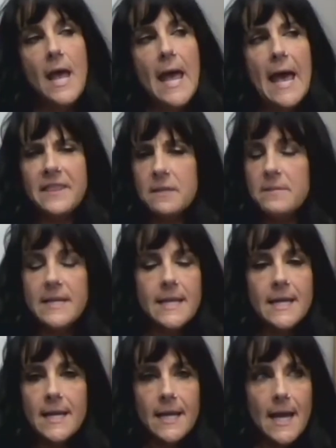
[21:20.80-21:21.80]
At the
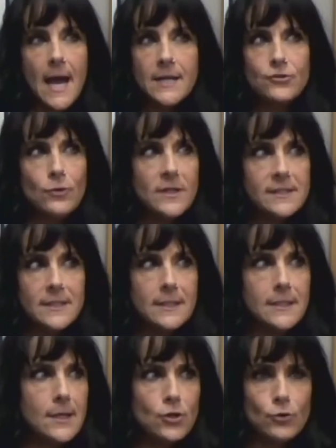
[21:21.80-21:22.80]
beginning, I
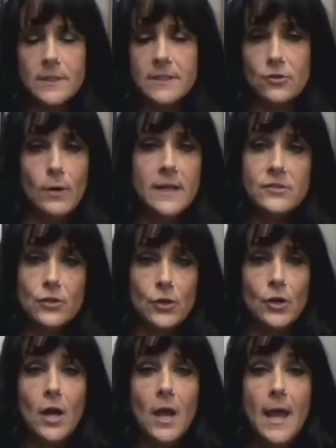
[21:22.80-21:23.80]
trusted Chris
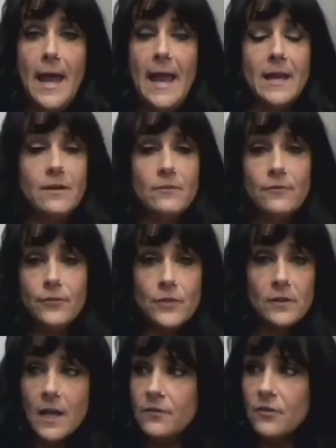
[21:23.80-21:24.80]
Kresser, and for the
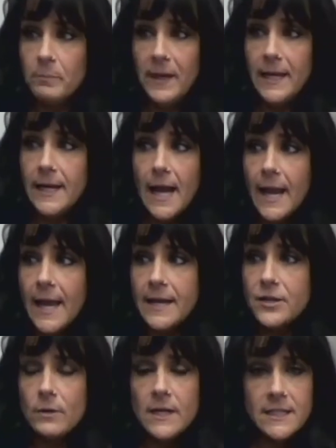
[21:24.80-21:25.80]
love of Pete, I had
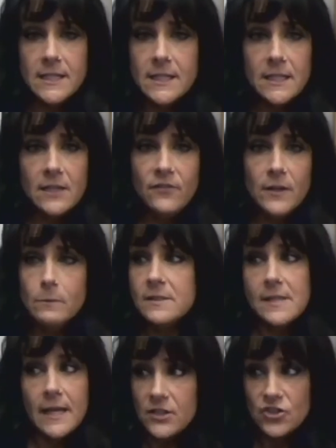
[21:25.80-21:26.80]
no idea if he was
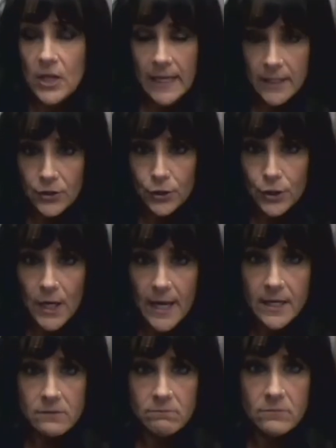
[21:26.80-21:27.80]
like a janitor at an